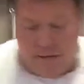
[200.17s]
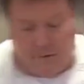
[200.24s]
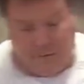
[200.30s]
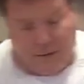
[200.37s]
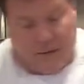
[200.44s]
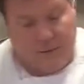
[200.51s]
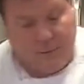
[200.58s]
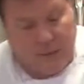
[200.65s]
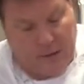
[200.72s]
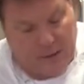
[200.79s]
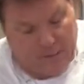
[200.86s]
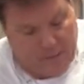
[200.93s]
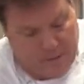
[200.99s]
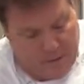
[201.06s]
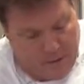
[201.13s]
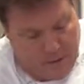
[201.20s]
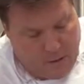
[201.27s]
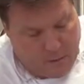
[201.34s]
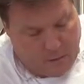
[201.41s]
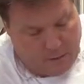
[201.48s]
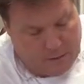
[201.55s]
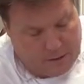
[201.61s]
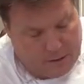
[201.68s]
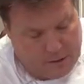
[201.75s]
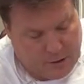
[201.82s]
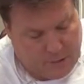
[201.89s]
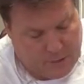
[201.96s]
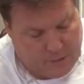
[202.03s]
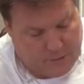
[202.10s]
the faceplate. Want to make
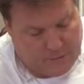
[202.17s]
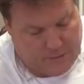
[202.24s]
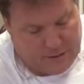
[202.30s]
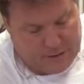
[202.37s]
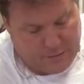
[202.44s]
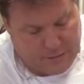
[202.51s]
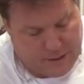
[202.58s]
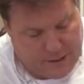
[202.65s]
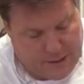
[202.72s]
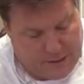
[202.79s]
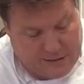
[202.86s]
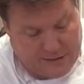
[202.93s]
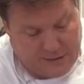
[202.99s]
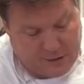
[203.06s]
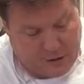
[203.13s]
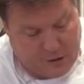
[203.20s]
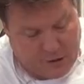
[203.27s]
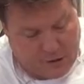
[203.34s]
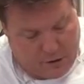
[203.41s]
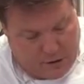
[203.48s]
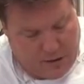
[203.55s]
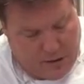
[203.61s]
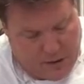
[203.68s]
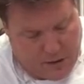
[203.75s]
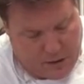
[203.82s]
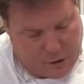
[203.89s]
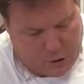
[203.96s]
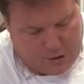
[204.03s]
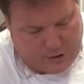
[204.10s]
sure we put the faceplate on secure,
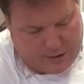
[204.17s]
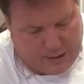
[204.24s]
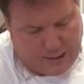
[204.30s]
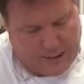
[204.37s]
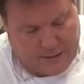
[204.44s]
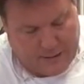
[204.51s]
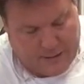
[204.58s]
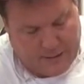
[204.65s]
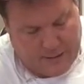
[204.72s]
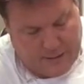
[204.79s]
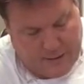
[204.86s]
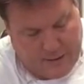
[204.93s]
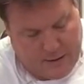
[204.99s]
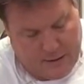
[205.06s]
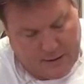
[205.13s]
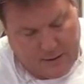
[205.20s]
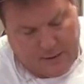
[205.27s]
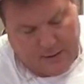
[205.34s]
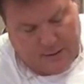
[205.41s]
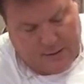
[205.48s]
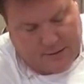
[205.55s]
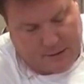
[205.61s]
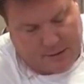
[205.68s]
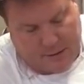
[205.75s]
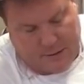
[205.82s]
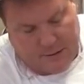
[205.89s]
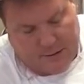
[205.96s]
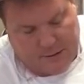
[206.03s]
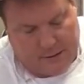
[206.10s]
good and tight. The
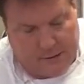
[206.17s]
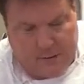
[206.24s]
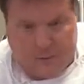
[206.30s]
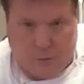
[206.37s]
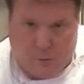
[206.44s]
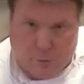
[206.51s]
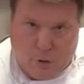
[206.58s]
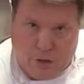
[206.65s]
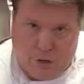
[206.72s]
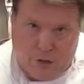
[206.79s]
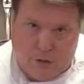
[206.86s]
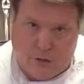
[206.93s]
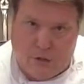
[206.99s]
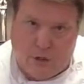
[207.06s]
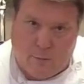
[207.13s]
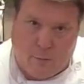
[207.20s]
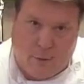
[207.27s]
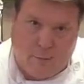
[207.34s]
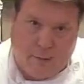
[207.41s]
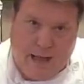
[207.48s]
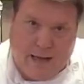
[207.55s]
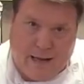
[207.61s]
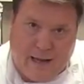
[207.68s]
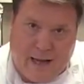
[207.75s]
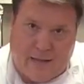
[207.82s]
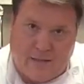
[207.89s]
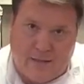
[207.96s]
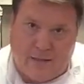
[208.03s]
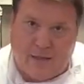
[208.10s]
tighter this is, the more pressure it's going to put back
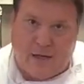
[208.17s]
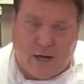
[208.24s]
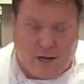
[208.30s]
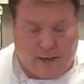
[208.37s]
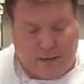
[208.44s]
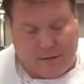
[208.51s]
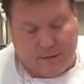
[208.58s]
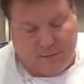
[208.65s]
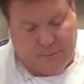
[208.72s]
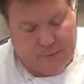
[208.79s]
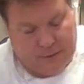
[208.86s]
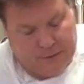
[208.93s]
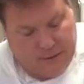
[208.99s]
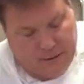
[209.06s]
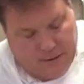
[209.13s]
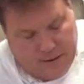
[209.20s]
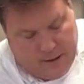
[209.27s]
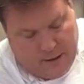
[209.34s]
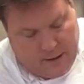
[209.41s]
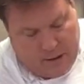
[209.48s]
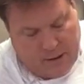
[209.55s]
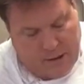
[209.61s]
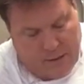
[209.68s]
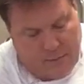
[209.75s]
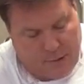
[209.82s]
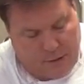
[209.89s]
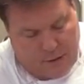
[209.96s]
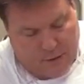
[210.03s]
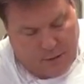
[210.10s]
onto the cutting surface, and you get a
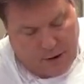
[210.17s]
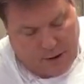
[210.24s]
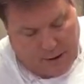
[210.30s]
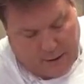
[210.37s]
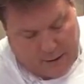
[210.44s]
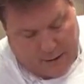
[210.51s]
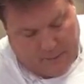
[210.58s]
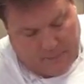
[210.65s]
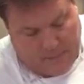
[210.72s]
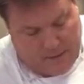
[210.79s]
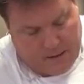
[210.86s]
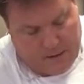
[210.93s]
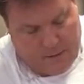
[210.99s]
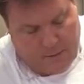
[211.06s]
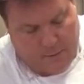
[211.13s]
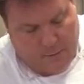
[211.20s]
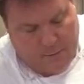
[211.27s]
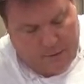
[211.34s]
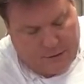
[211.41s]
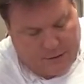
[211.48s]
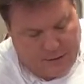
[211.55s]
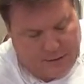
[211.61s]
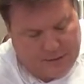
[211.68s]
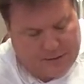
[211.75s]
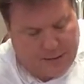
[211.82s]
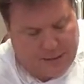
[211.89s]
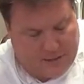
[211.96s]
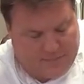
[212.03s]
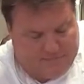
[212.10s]
better grind. So you want to make sure that's
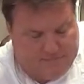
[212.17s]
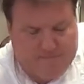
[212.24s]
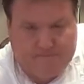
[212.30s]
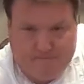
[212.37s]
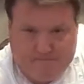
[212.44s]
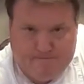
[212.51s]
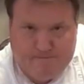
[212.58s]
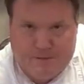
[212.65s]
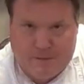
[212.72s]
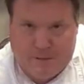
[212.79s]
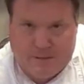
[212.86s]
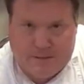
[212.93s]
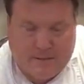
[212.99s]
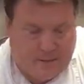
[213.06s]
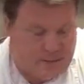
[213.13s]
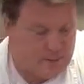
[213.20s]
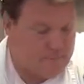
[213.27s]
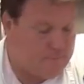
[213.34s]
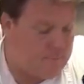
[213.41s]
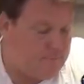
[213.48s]
on good and tight.